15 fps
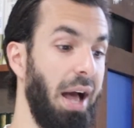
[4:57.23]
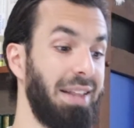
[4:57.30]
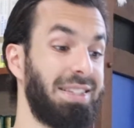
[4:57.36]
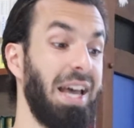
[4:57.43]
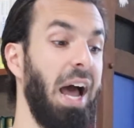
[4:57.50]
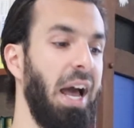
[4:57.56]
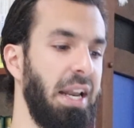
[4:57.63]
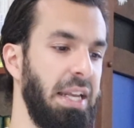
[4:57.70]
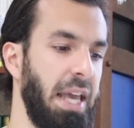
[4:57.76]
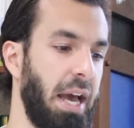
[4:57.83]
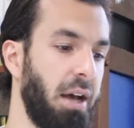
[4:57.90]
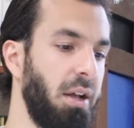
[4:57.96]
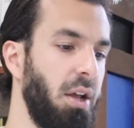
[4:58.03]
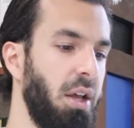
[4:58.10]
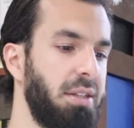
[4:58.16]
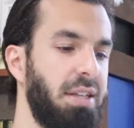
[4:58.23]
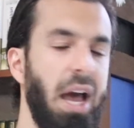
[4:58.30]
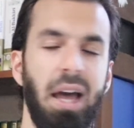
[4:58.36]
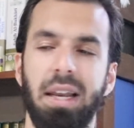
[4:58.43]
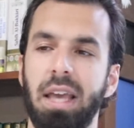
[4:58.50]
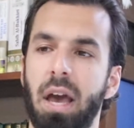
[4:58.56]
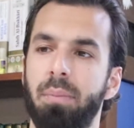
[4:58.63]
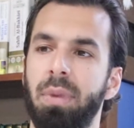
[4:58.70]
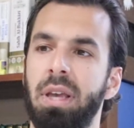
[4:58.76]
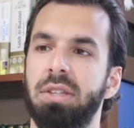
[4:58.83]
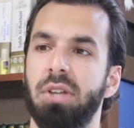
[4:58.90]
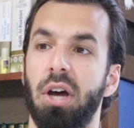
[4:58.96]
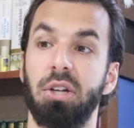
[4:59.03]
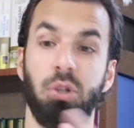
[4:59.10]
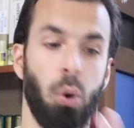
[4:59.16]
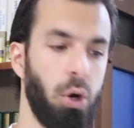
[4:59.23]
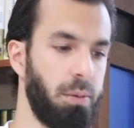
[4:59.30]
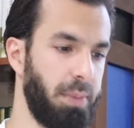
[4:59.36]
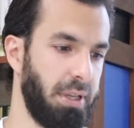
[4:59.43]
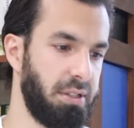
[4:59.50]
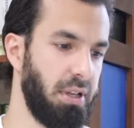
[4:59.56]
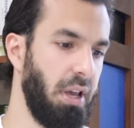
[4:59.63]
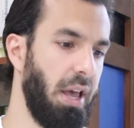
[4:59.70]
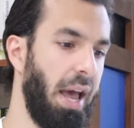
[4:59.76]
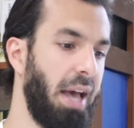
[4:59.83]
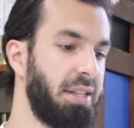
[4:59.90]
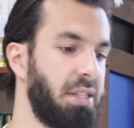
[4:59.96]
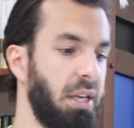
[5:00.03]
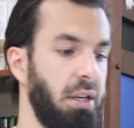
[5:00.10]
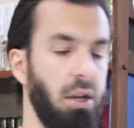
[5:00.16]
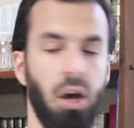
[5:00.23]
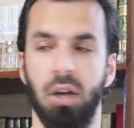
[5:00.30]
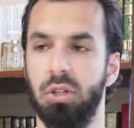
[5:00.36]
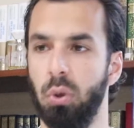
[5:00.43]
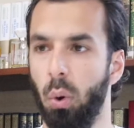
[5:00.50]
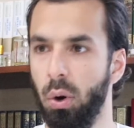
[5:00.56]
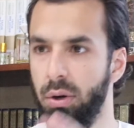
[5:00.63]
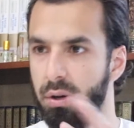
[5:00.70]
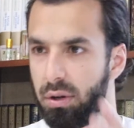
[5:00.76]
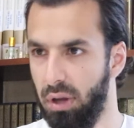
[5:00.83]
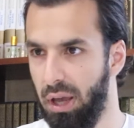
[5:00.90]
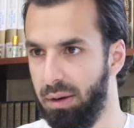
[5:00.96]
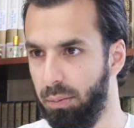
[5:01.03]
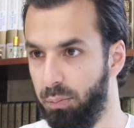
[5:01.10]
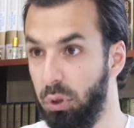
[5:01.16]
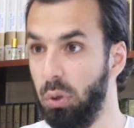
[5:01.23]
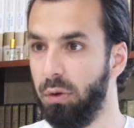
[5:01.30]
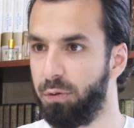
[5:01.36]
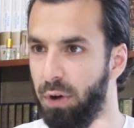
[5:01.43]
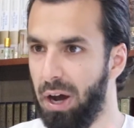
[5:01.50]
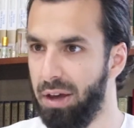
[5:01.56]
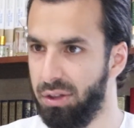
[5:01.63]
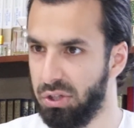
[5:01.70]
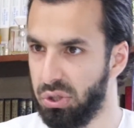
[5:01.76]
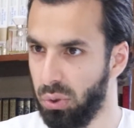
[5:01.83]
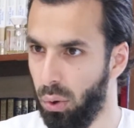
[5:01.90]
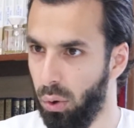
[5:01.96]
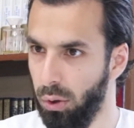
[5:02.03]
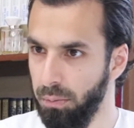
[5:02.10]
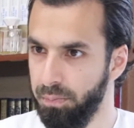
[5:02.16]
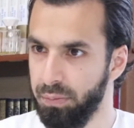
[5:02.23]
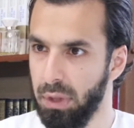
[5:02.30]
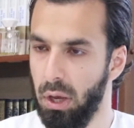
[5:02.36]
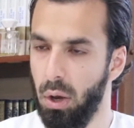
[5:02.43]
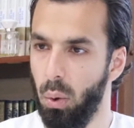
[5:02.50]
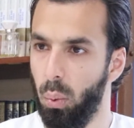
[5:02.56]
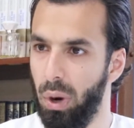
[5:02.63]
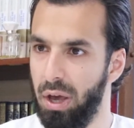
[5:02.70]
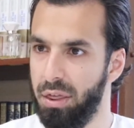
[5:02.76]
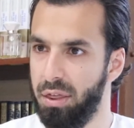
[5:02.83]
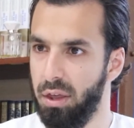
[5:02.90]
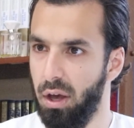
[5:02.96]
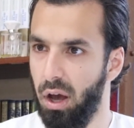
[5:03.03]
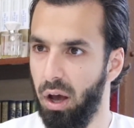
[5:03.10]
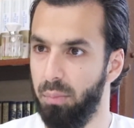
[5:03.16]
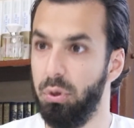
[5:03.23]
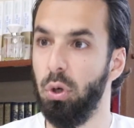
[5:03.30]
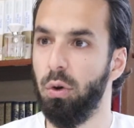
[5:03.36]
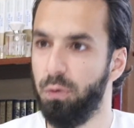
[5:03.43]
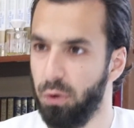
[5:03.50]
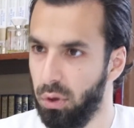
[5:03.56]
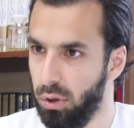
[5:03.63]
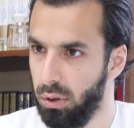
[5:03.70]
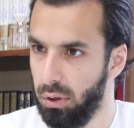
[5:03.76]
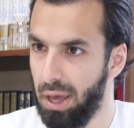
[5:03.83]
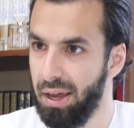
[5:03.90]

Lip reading: tahliya. Tahliya means adornment, as in adorn and beautify the soul with a beautiful